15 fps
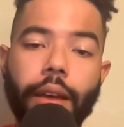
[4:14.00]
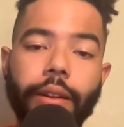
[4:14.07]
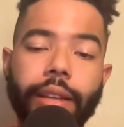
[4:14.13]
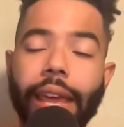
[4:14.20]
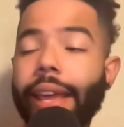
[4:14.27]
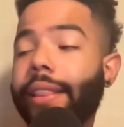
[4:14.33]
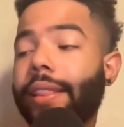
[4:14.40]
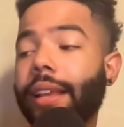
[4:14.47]

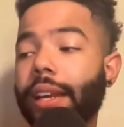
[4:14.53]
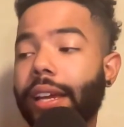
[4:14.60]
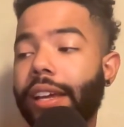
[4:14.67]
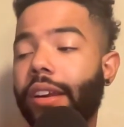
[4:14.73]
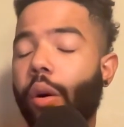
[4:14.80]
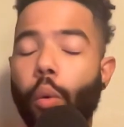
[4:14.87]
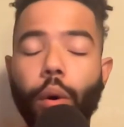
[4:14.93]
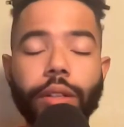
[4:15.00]
take the lead
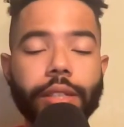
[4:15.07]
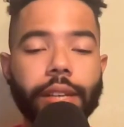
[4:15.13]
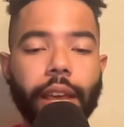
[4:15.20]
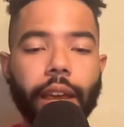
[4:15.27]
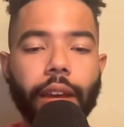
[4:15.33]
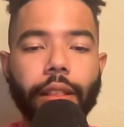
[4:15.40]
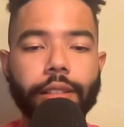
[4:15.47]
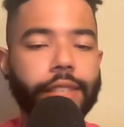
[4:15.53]
once
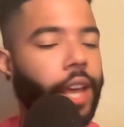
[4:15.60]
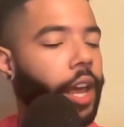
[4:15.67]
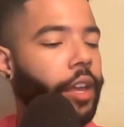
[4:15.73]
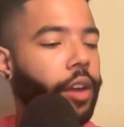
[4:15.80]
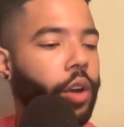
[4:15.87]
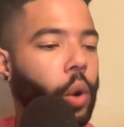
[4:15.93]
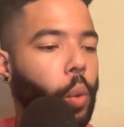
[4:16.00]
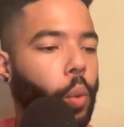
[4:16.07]
again in the Cy
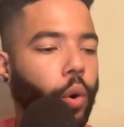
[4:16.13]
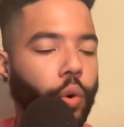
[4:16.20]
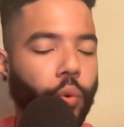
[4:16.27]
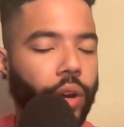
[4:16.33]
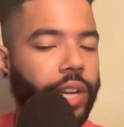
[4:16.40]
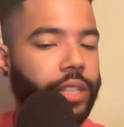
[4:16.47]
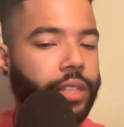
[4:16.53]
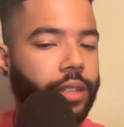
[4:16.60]
Young award
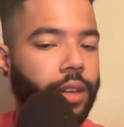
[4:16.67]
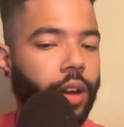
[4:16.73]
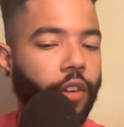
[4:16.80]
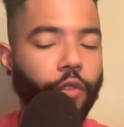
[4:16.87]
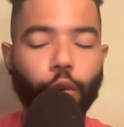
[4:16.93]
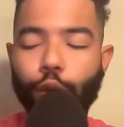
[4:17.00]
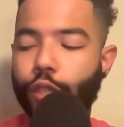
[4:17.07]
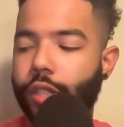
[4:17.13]
race.
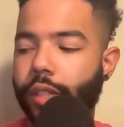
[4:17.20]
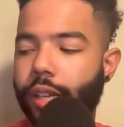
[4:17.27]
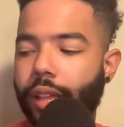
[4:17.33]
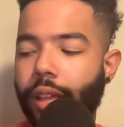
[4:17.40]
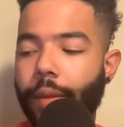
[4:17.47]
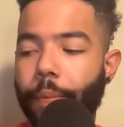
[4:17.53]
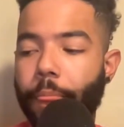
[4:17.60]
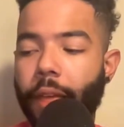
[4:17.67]

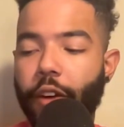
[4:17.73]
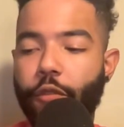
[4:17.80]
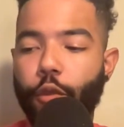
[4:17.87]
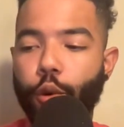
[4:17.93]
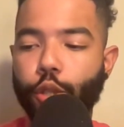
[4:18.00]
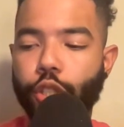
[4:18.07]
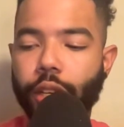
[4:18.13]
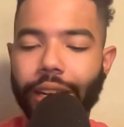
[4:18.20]
Unfortunately,
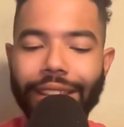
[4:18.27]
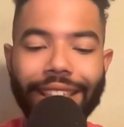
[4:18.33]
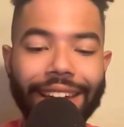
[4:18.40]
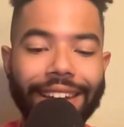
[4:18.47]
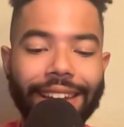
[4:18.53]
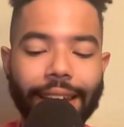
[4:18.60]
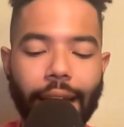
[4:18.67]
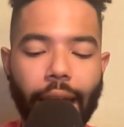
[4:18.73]
that
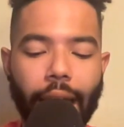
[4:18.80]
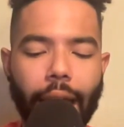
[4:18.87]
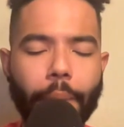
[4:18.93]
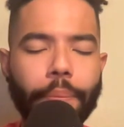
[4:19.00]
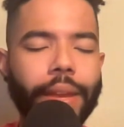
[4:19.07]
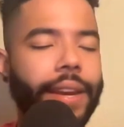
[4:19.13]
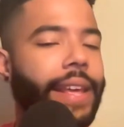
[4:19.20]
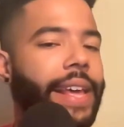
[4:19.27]
did not
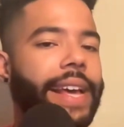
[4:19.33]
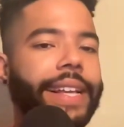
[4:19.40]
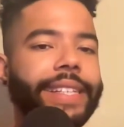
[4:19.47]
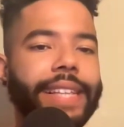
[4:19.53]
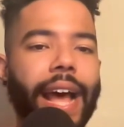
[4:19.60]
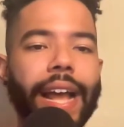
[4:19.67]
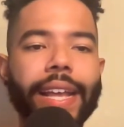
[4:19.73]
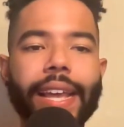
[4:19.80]
happen.
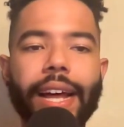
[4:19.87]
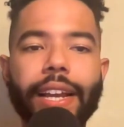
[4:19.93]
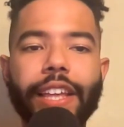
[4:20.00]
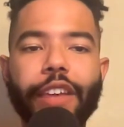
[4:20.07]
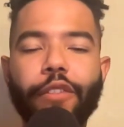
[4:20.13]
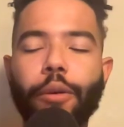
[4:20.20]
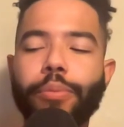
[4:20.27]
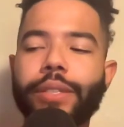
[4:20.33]
Zach Gallen
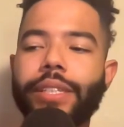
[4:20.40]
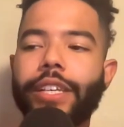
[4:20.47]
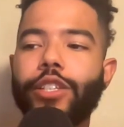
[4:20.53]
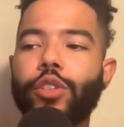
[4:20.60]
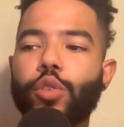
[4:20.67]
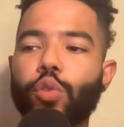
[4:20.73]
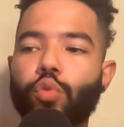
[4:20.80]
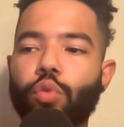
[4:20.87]
gave up 6
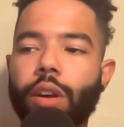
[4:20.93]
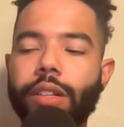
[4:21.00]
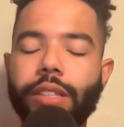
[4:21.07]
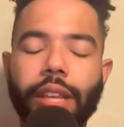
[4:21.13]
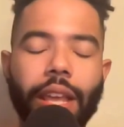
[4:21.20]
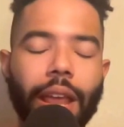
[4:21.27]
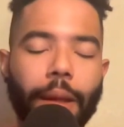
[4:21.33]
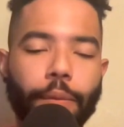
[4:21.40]
earned runs
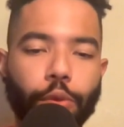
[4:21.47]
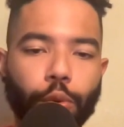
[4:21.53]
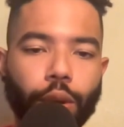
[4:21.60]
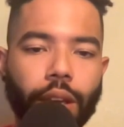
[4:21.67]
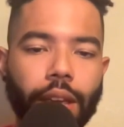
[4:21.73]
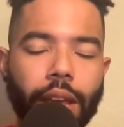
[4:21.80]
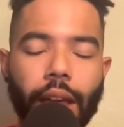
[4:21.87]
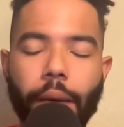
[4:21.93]
in game
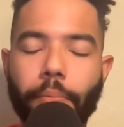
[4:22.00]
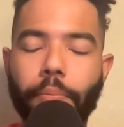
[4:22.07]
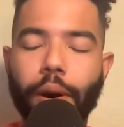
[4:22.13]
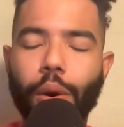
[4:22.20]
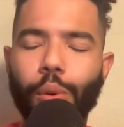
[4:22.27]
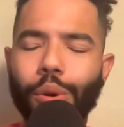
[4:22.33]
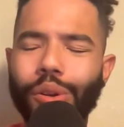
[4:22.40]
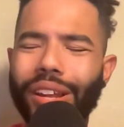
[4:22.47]
3. But
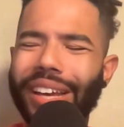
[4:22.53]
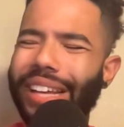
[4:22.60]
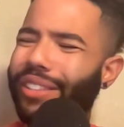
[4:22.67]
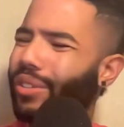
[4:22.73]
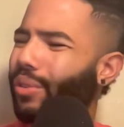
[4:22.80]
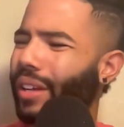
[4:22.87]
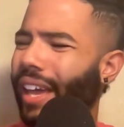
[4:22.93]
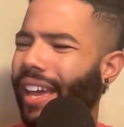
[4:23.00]
we were like, it's
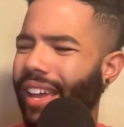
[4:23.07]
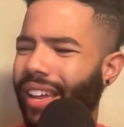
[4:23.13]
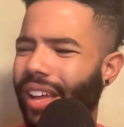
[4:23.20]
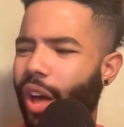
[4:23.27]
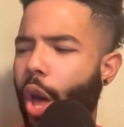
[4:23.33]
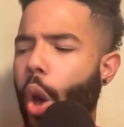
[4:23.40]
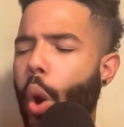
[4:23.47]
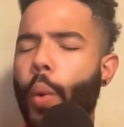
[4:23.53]
okay.
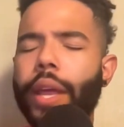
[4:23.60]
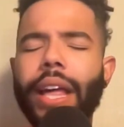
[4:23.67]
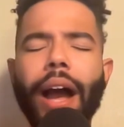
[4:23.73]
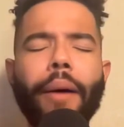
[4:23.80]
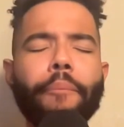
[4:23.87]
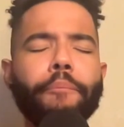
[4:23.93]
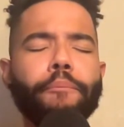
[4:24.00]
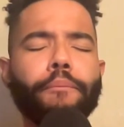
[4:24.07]
We
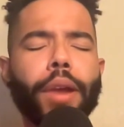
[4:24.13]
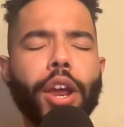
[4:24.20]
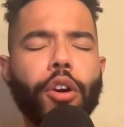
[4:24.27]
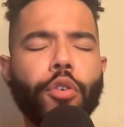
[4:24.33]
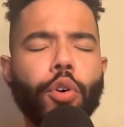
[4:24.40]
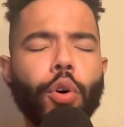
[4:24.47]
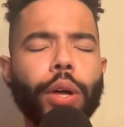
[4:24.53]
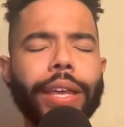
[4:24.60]
got
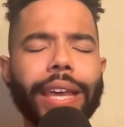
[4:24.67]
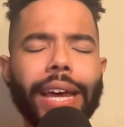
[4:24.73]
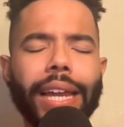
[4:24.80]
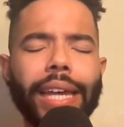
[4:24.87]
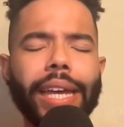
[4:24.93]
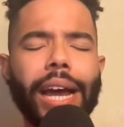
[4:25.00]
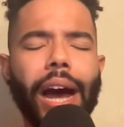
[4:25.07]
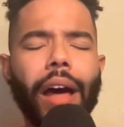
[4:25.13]
Merrill
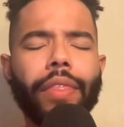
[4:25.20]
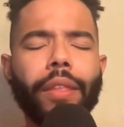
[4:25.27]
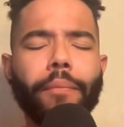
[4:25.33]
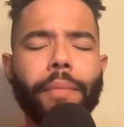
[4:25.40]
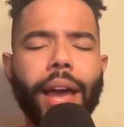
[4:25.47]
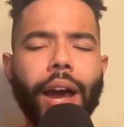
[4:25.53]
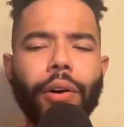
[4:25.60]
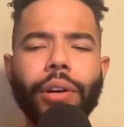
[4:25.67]
Kelly on the
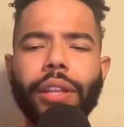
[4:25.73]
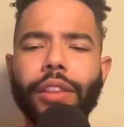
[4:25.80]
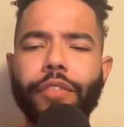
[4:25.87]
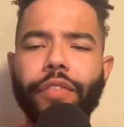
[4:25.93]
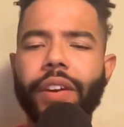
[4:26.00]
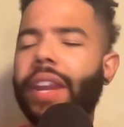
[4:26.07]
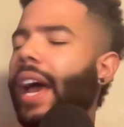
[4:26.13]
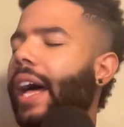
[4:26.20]
mound in the
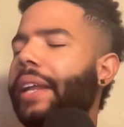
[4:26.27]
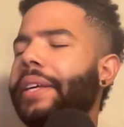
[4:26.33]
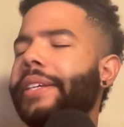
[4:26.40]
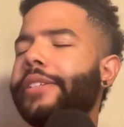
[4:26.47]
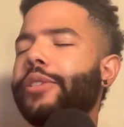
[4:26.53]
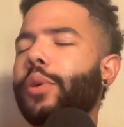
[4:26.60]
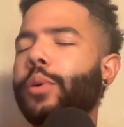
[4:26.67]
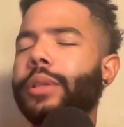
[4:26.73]
finale.
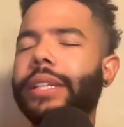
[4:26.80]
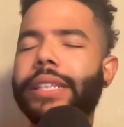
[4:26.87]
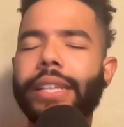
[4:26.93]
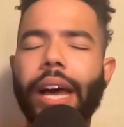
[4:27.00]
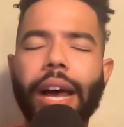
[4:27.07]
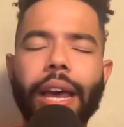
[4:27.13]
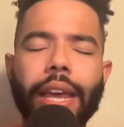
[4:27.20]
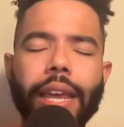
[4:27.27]
He's going
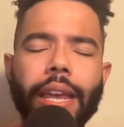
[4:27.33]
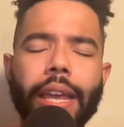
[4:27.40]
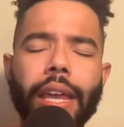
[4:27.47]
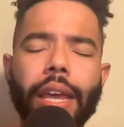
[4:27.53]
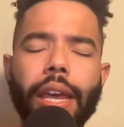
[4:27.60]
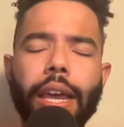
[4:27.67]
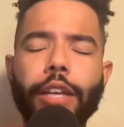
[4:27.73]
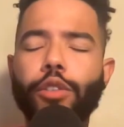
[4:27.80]

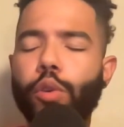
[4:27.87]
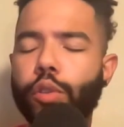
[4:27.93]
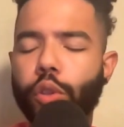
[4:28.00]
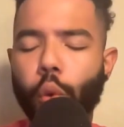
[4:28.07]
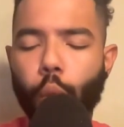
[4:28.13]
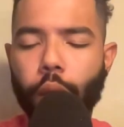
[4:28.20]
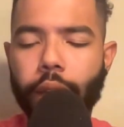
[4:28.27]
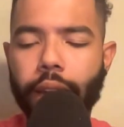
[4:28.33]
to
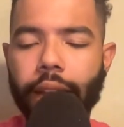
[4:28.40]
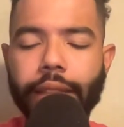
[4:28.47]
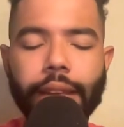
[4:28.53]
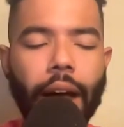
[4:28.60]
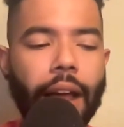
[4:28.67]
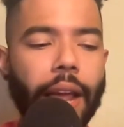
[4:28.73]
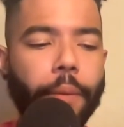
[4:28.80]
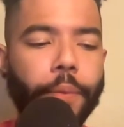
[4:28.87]
win and
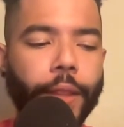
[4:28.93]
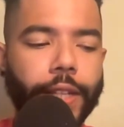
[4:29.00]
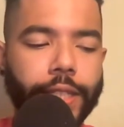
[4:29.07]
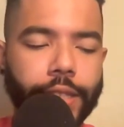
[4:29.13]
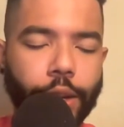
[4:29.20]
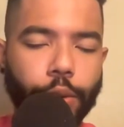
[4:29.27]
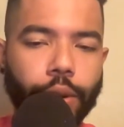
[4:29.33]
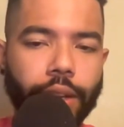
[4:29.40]
tie up the
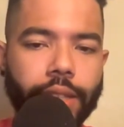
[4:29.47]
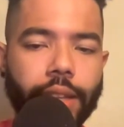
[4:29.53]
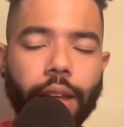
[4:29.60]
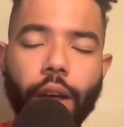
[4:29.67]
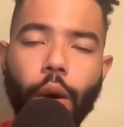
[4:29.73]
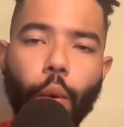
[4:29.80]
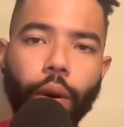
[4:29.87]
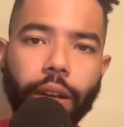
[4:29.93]
series.
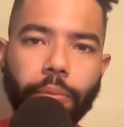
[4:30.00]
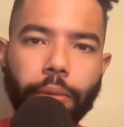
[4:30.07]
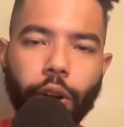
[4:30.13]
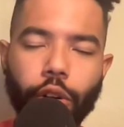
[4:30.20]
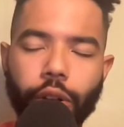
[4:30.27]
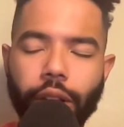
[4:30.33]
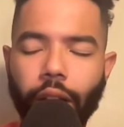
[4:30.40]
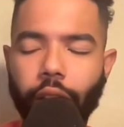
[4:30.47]
What did
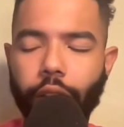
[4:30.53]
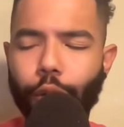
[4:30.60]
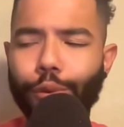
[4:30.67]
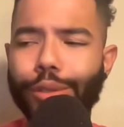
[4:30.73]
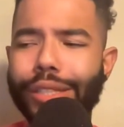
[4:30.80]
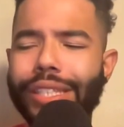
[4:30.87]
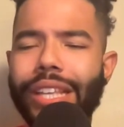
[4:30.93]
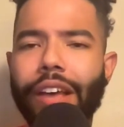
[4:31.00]
Merrill Kelly do?
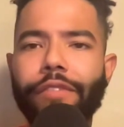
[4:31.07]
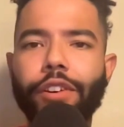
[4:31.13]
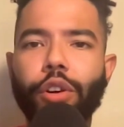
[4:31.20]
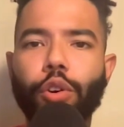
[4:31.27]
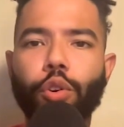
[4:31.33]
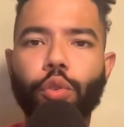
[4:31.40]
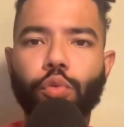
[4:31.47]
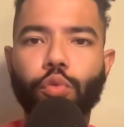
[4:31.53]
7
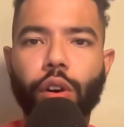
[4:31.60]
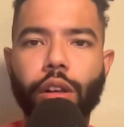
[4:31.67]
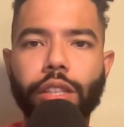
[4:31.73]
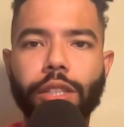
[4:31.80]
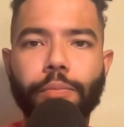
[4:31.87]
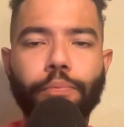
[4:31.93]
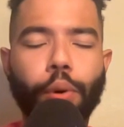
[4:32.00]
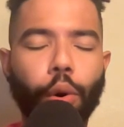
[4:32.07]
earned
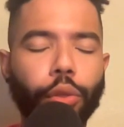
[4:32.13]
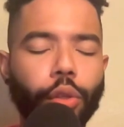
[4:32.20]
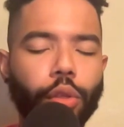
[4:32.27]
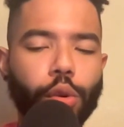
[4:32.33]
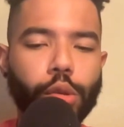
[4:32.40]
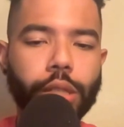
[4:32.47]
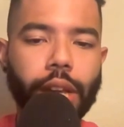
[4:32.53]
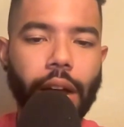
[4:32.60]
runs. Both of
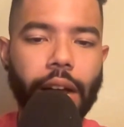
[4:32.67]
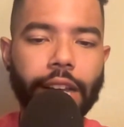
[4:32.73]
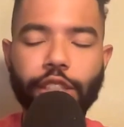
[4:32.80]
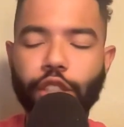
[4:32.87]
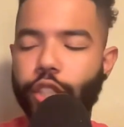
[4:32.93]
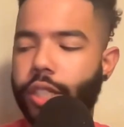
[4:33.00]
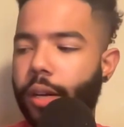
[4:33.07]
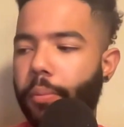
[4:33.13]
those guys
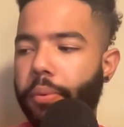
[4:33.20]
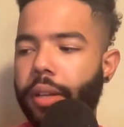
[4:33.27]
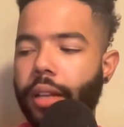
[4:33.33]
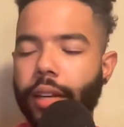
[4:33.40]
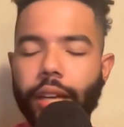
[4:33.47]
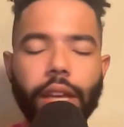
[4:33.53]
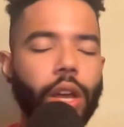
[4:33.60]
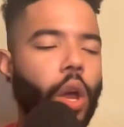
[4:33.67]
just
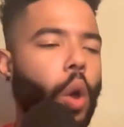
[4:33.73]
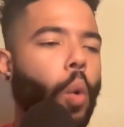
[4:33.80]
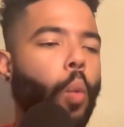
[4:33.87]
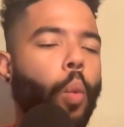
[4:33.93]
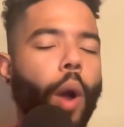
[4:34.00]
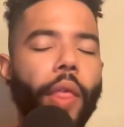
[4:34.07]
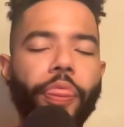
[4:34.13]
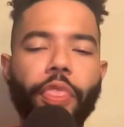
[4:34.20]
completely
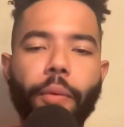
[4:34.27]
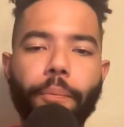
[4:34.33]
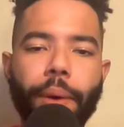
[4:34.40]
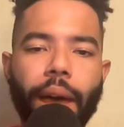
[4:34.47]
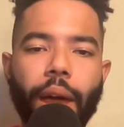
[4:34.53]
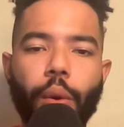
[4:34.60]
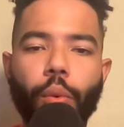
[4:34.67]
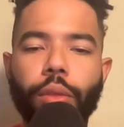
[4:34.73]
wet the
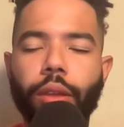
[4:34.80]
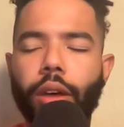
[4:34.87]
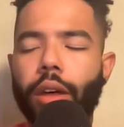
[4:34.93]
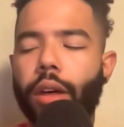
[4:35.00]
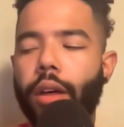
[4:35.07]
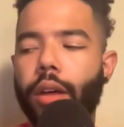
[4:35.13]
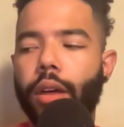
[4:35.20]
bed when the